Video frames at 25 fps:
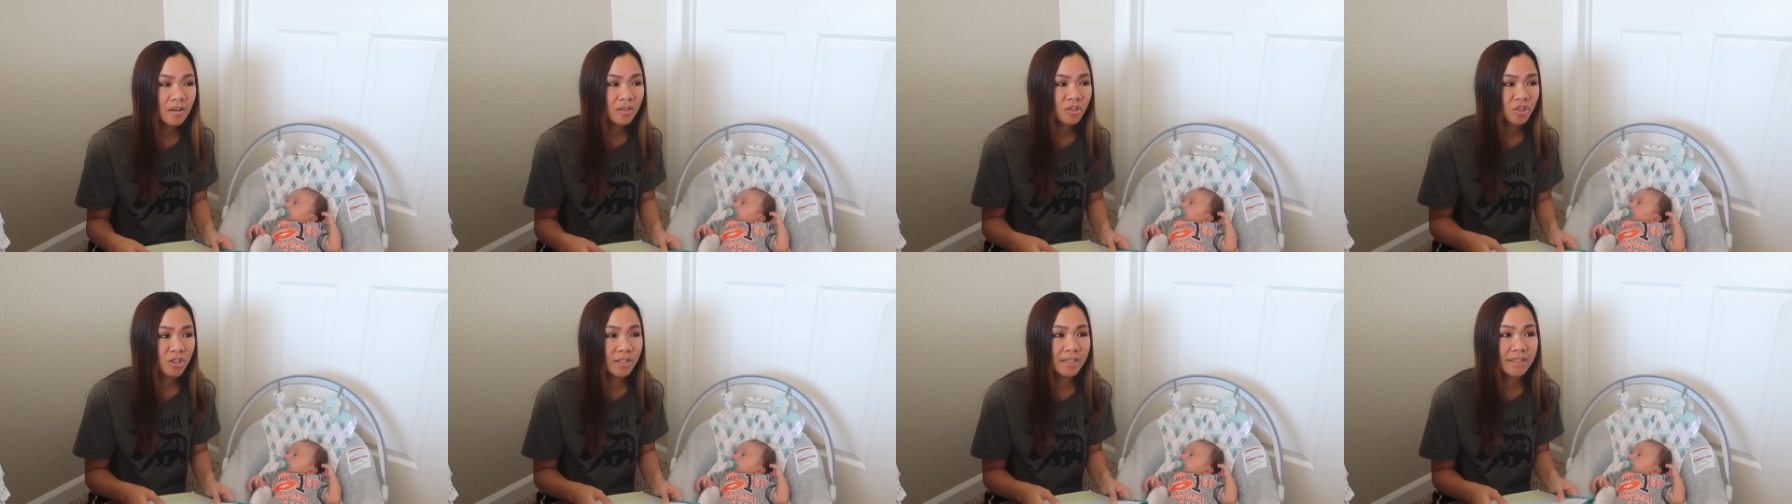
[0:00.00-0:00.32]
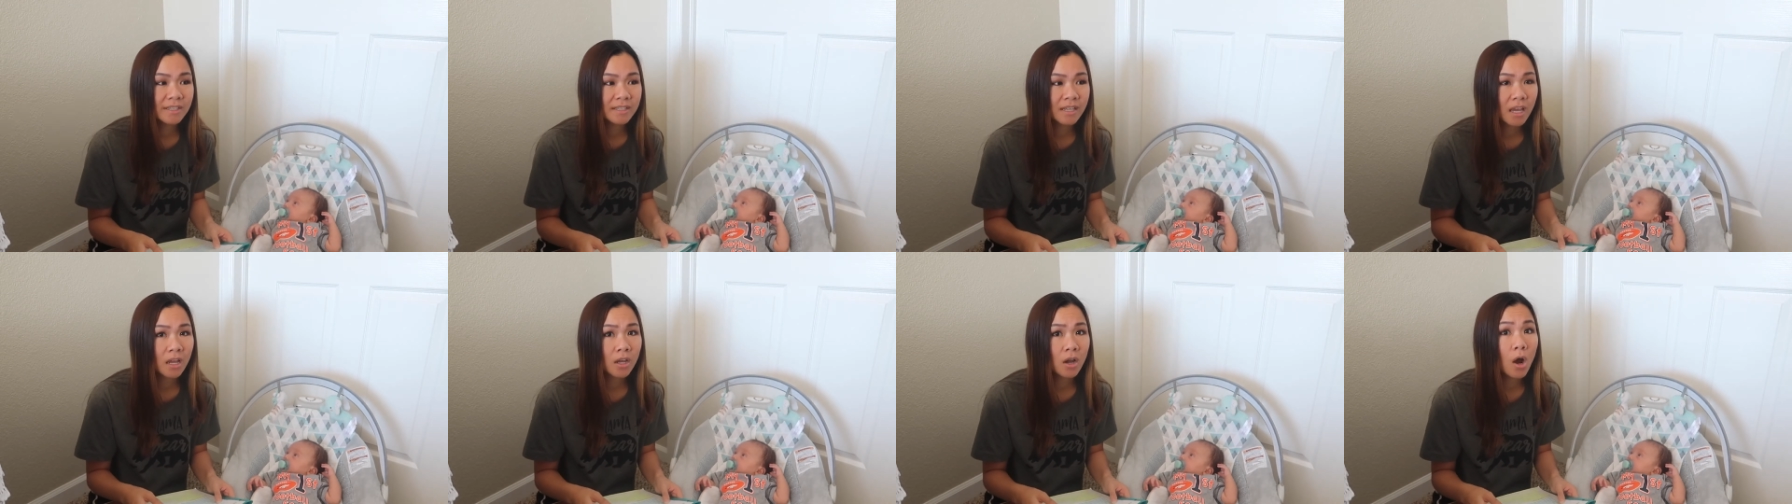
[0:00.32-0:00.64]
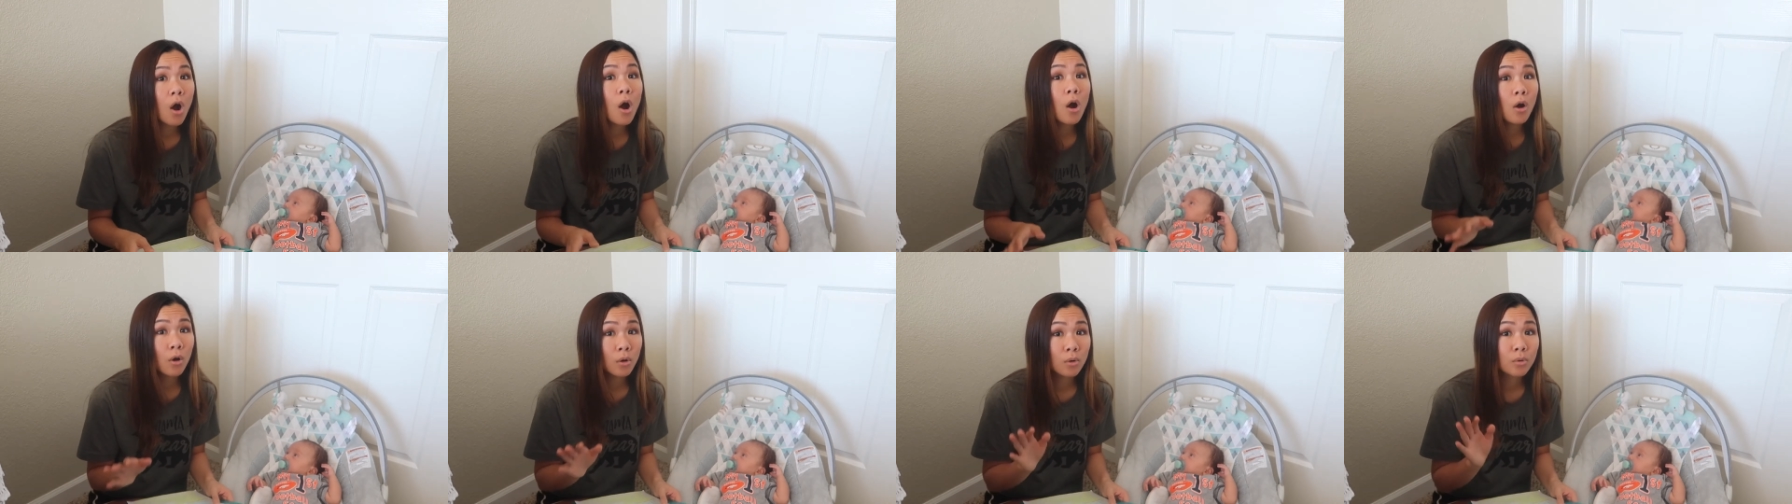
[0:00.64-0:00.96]
She said,
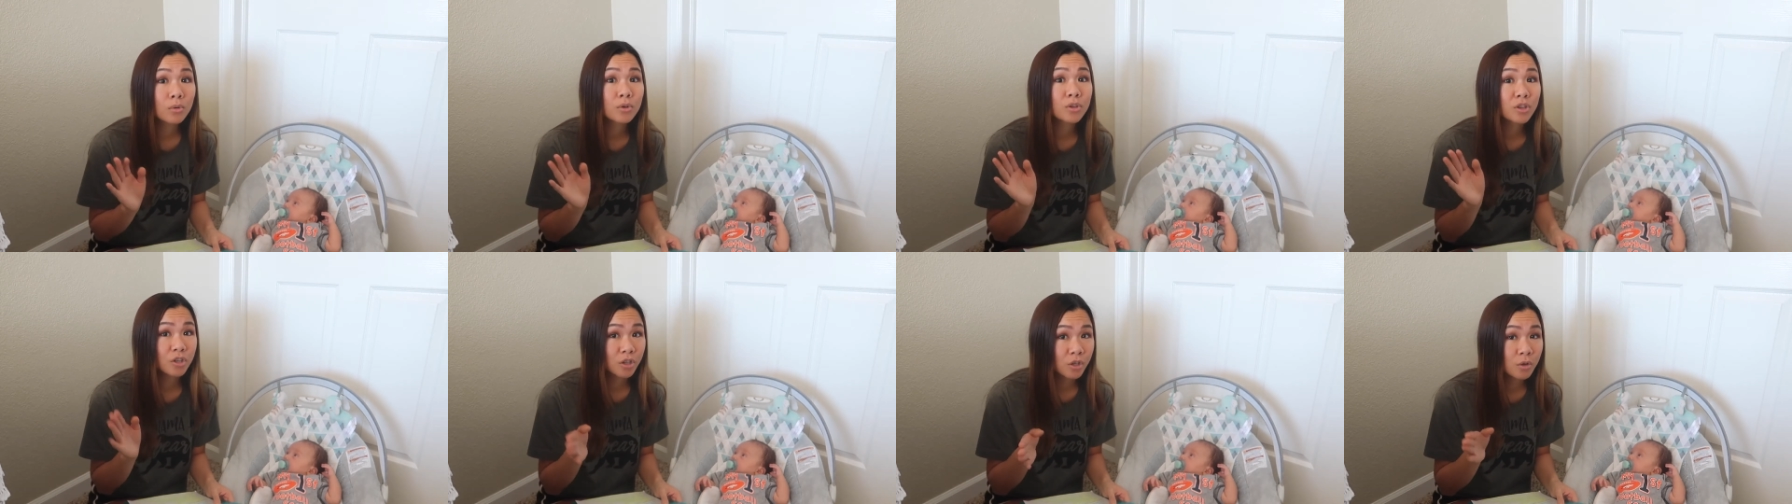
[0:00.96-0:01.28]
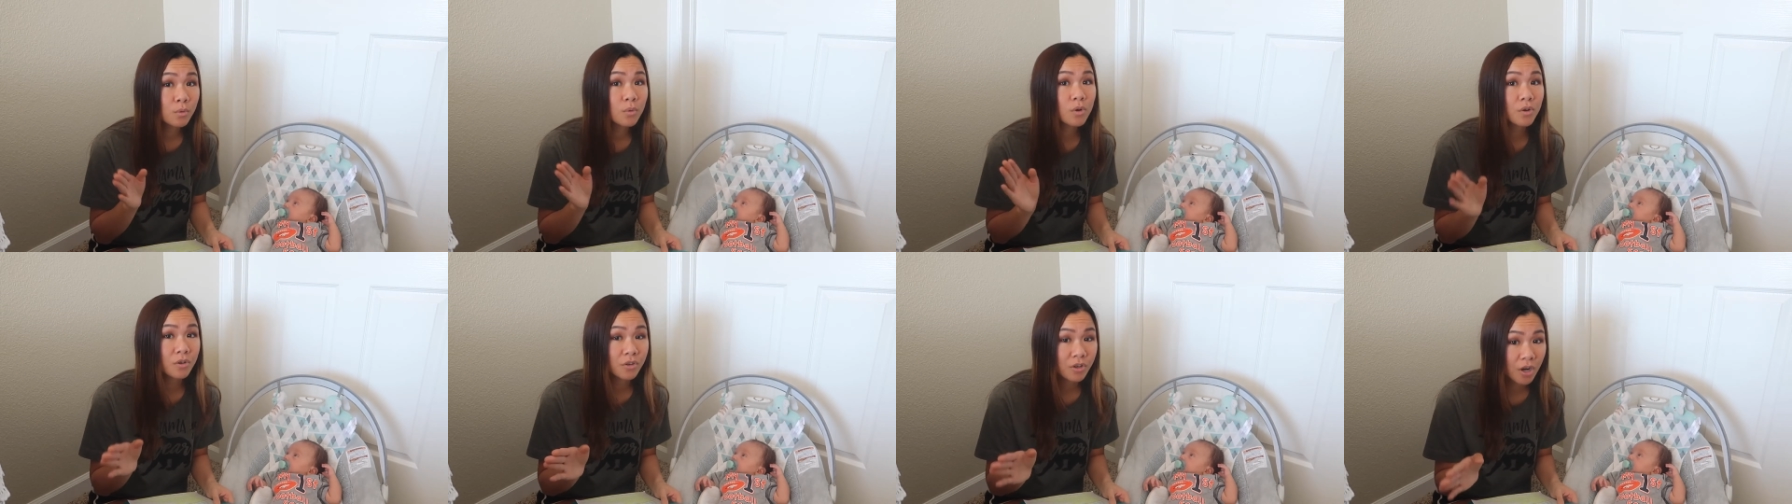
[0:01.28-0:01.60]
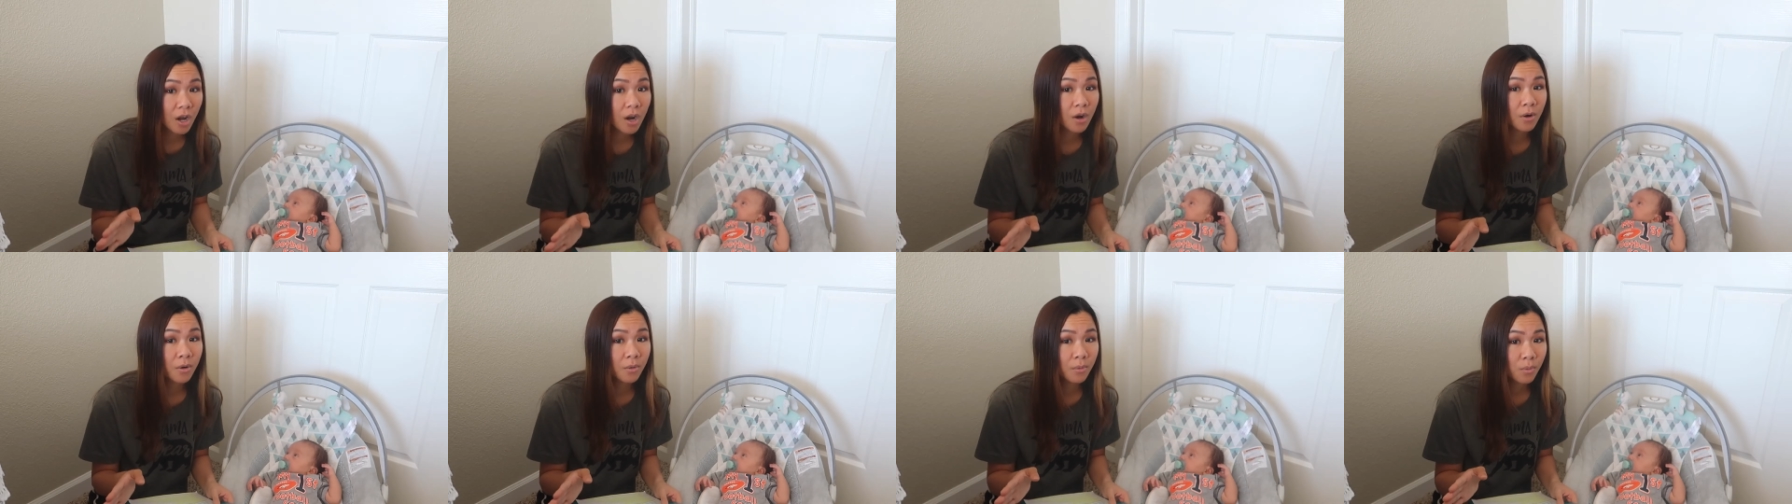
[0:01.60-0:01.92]
oh, you will
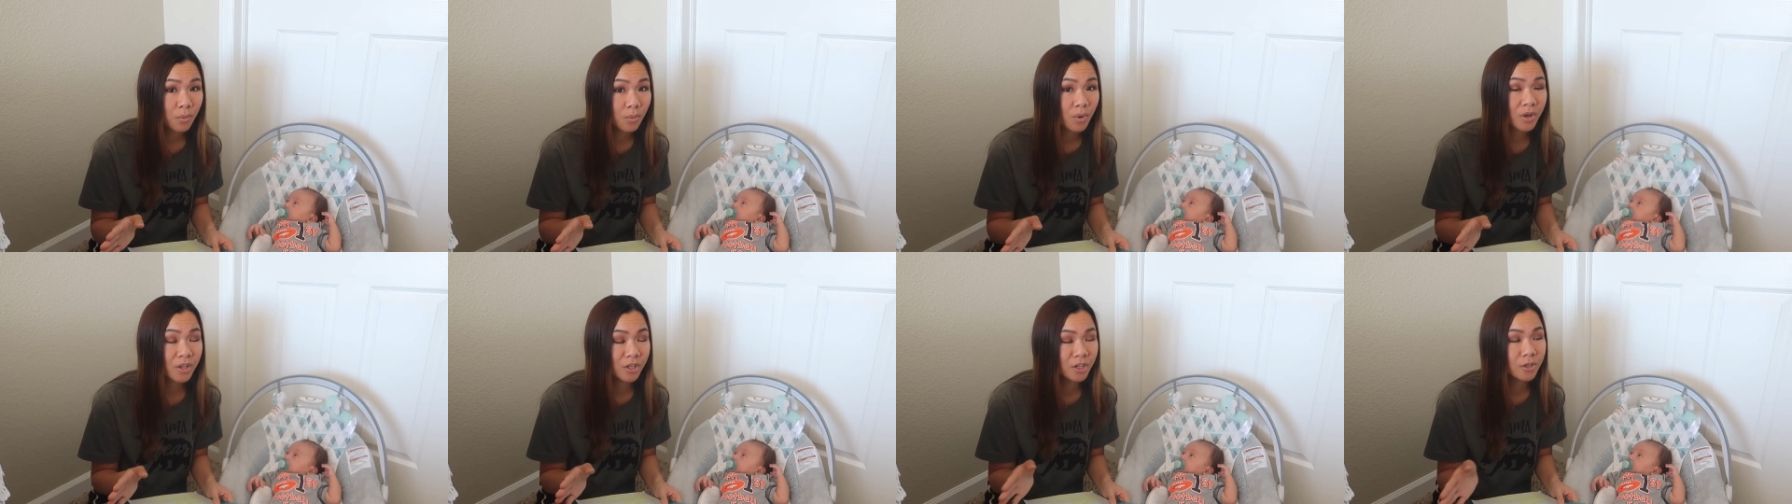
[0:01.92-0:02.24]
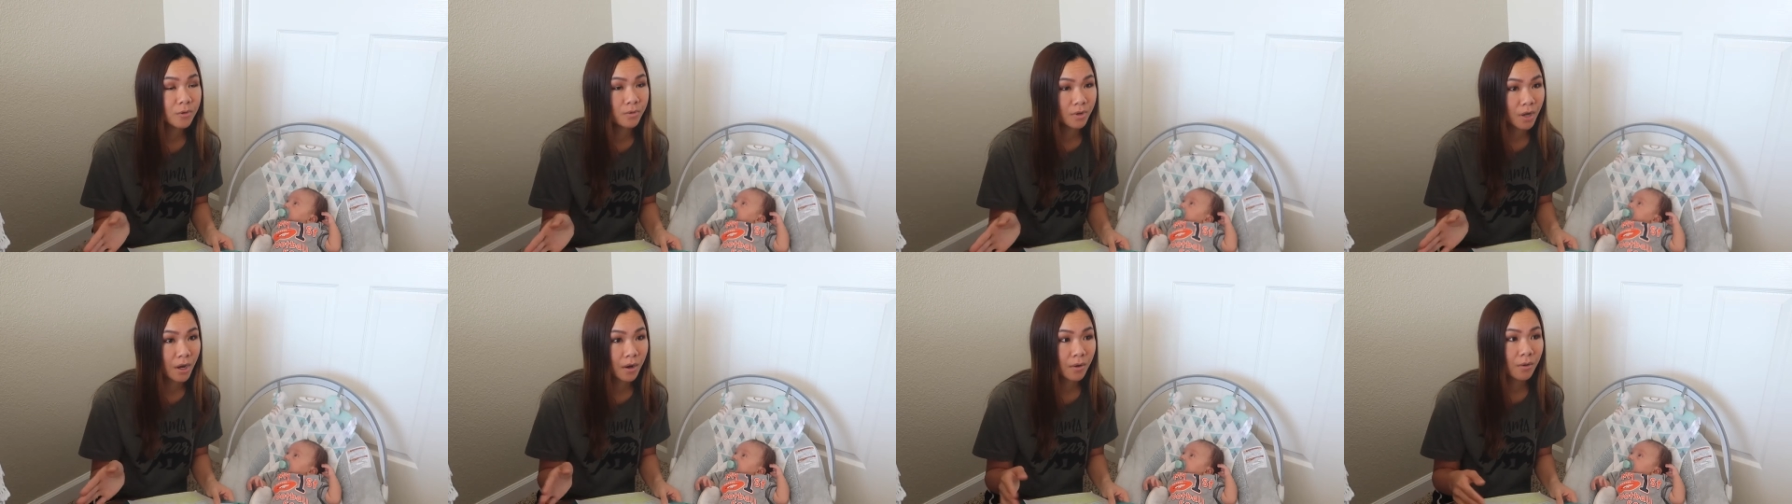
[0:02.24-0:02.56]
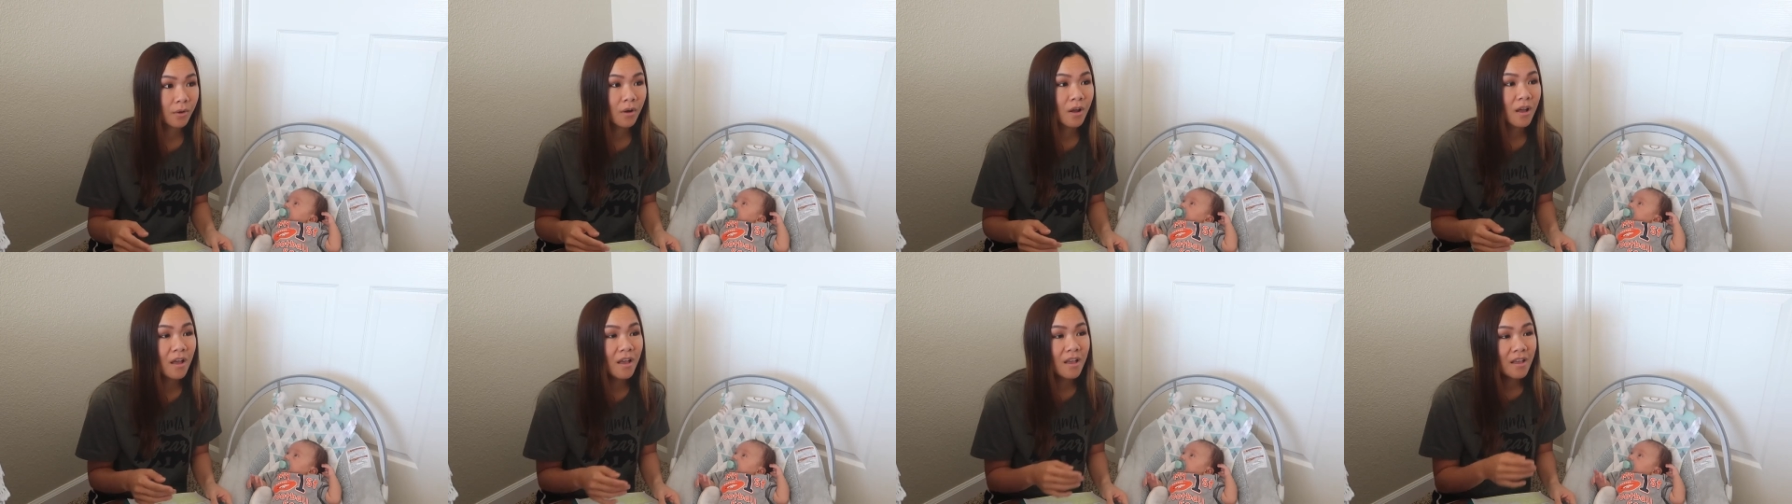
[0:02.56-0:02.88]
know when you
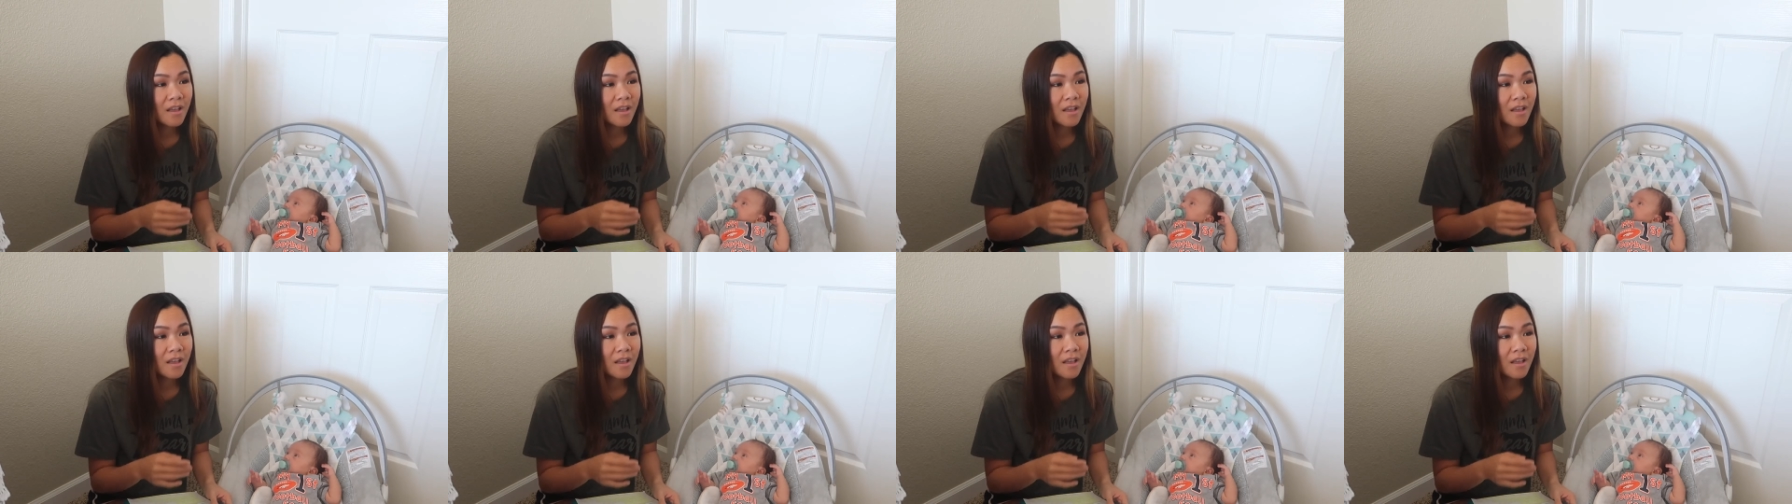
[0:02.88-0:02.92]
know.